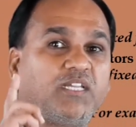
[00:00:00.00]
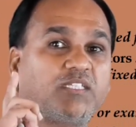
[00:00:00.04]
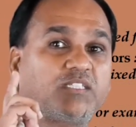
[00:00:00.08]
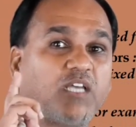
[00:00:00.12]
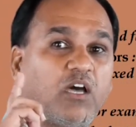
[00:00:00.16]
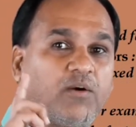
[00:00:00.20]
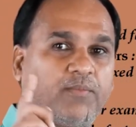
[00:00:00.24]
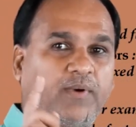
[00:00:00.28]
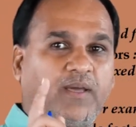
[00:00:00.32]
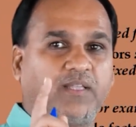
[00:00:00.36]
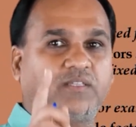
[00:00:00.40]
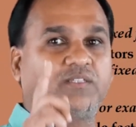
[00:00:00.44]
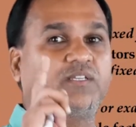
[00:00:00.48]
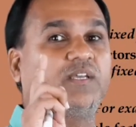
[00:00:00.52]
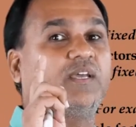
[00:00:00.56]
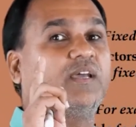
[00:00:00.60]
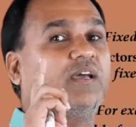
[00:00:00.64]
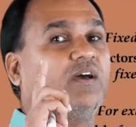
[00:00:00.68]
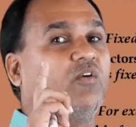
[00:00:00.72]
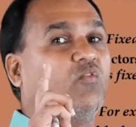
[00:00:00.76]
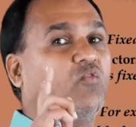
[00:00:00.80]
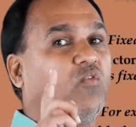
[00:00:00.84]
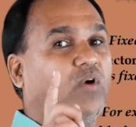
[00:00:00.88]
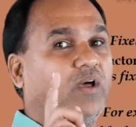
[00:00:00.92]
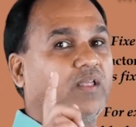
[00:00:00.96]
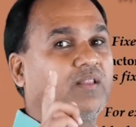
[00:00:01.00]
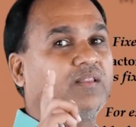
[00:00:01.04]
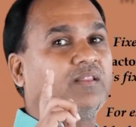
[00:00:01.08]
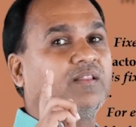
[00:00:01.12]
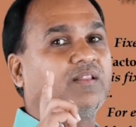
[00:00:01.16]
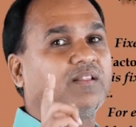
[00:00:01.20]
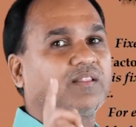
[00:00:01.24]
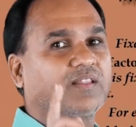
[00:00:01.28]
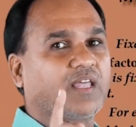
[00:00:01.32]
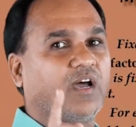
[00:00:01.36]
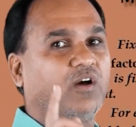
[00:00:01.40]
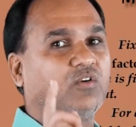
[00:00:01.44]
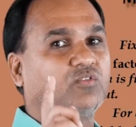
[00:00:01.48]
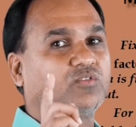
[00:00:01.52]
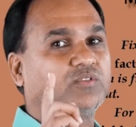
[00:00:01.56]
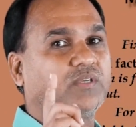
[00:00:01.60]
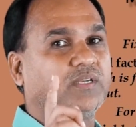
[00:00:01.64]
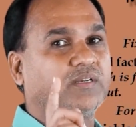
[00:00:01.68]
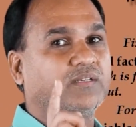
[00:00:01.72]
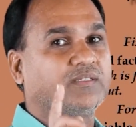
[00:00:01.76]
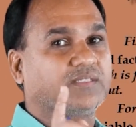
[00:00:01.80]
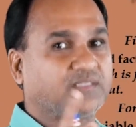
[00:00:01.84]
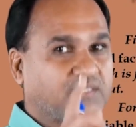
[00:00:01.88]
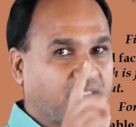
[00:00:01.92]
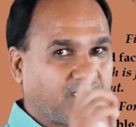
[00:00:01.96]
is how much?
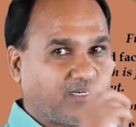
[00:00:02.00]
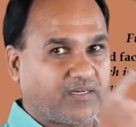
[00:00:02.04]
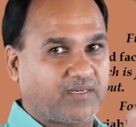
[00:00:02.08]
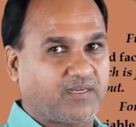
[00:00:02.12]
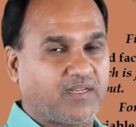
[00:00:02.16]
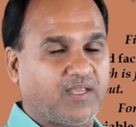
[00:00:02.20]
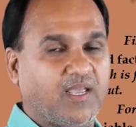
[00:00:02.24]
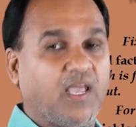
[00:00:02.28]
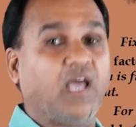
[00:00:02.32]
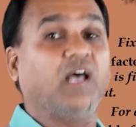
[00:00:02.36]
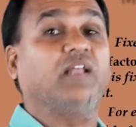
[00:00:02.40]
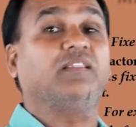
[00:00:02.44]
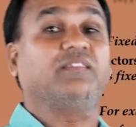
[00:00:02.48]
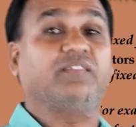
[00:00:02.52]
1000 shirt.